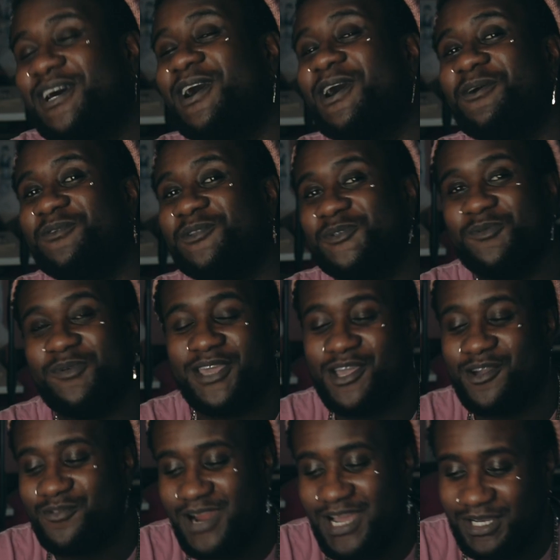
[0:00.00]
I was
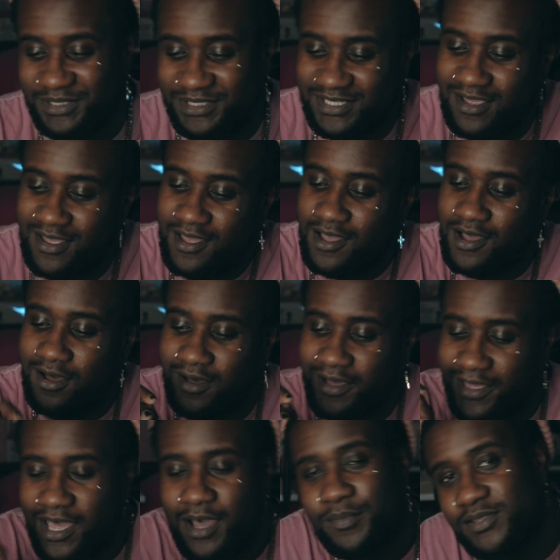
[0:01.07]
walking around, I
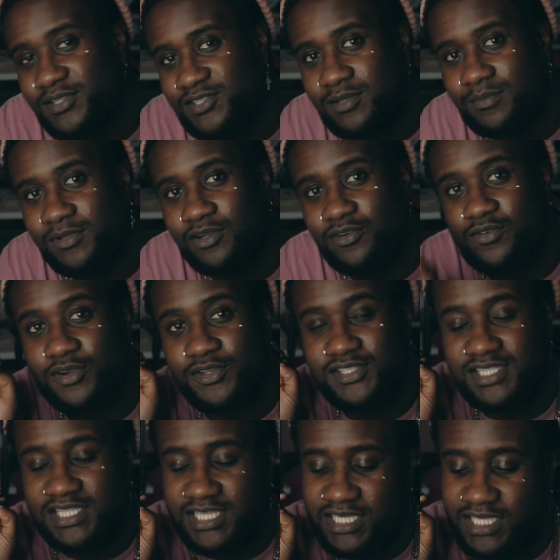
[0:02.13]
happened to stumble across
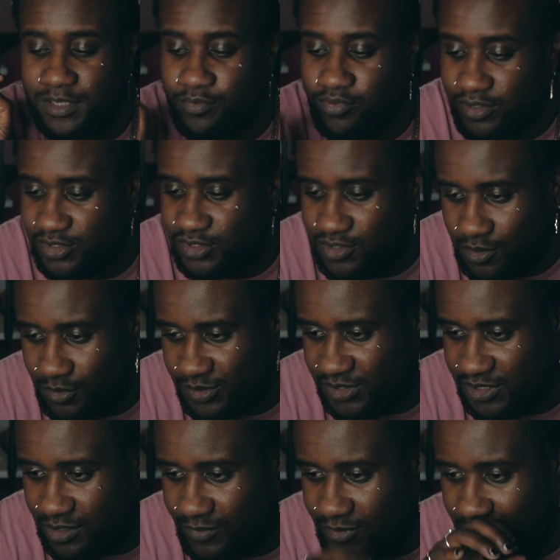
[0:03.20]
the Prince Charles
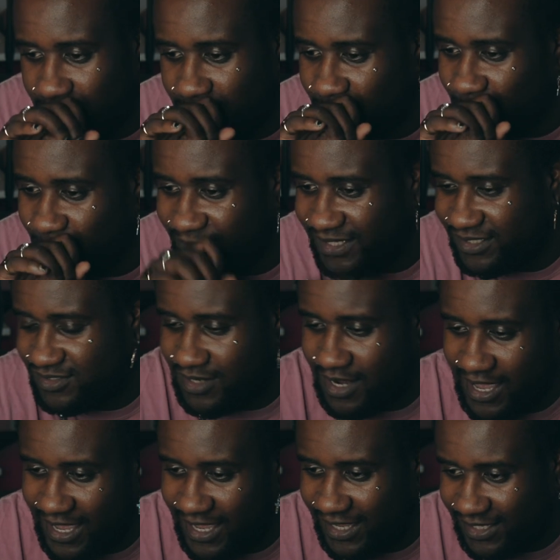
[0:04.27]
Cinema, which
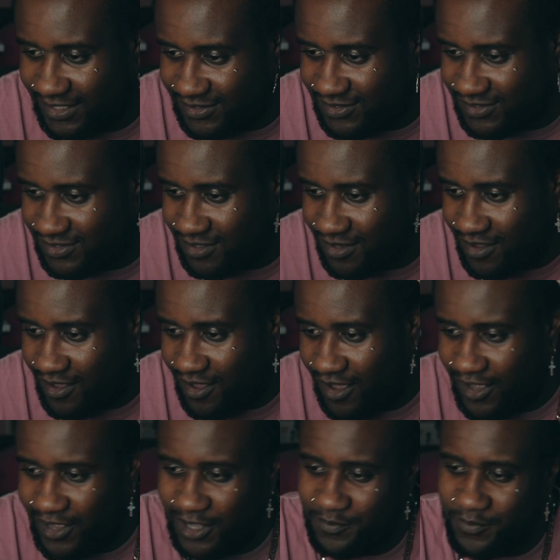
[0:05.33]
has
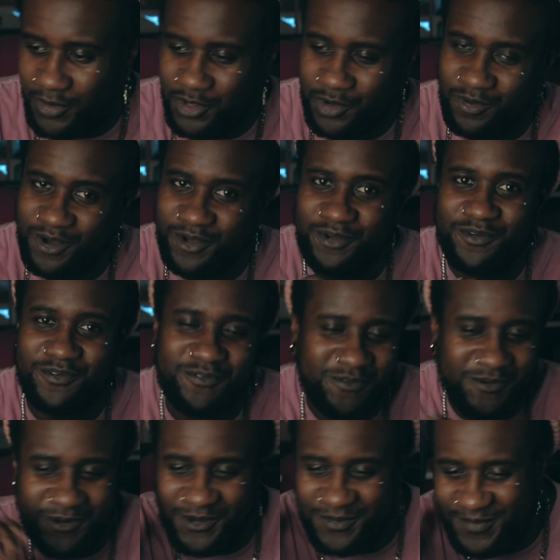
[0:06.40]
a quote
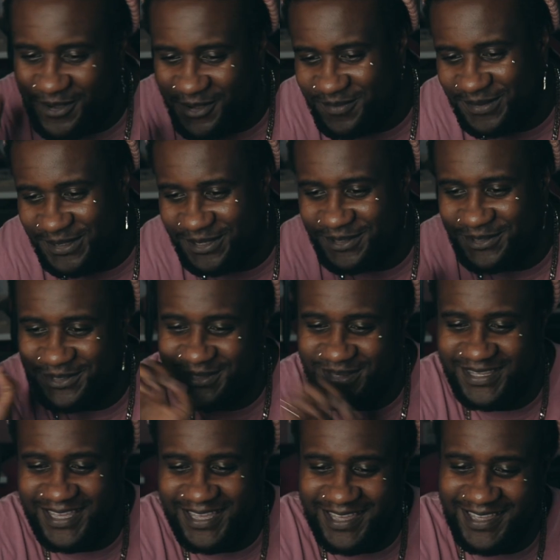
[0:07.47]
from Home Alone on
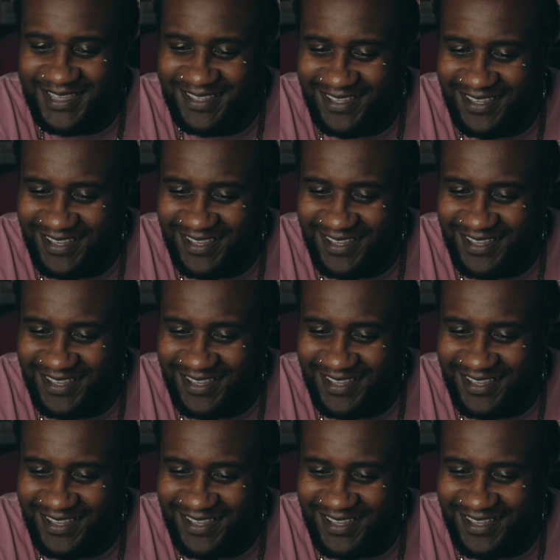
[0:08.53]
there,